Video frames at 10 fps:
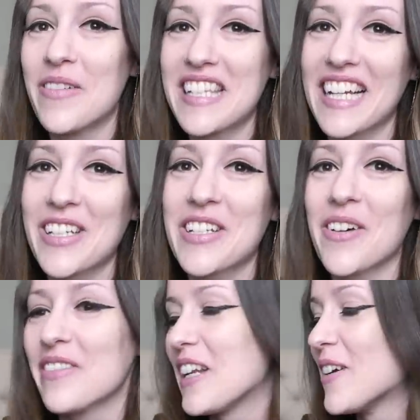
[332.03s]
comment section
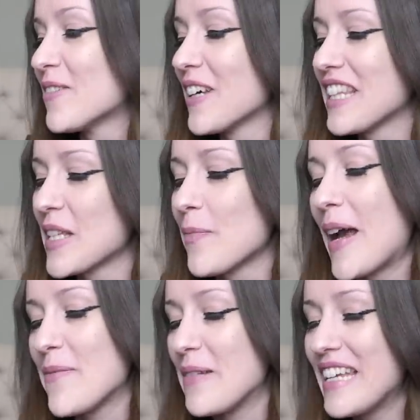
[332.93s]
down below what this
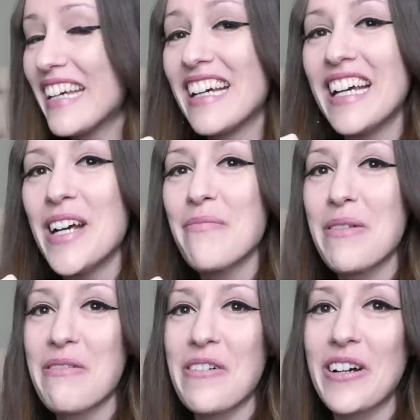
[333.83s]
might be
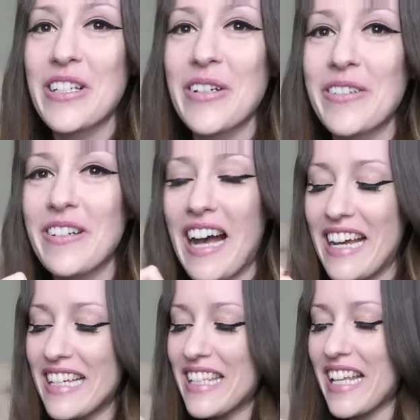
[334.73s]
before I show you
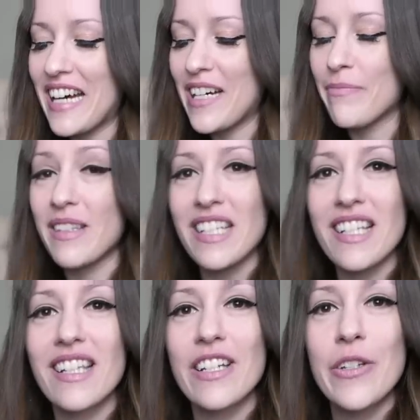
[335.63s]
guys. Um, this
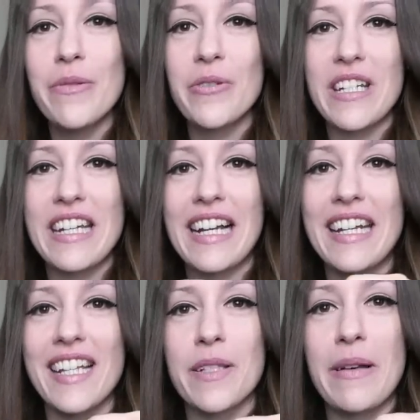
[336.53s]
is the new Bottega
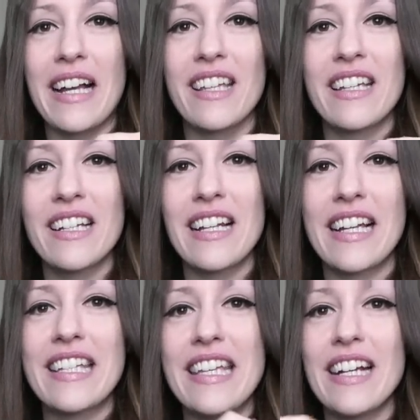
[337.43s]
bag I think
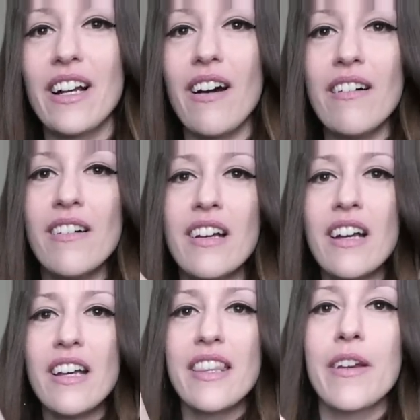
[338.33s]
like a year ago
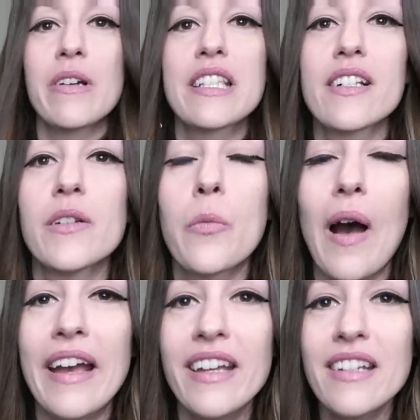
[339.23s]
they were still
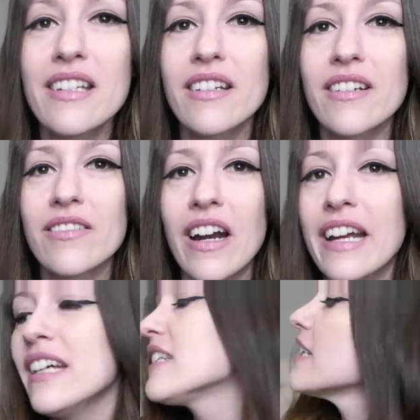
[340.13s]
white,
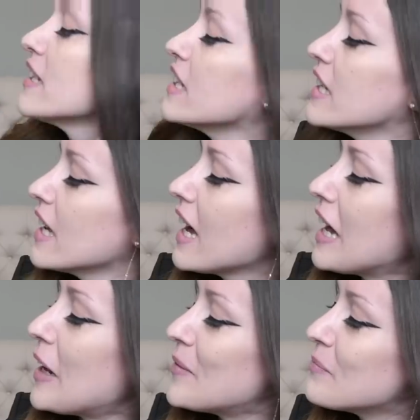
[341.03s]
right?
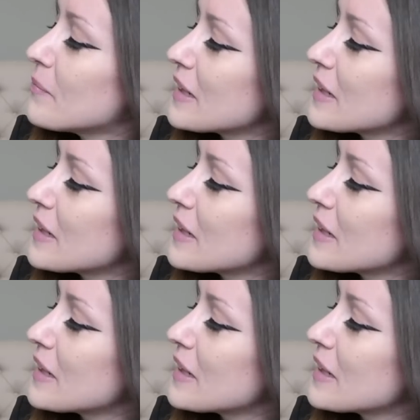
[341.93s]
Um,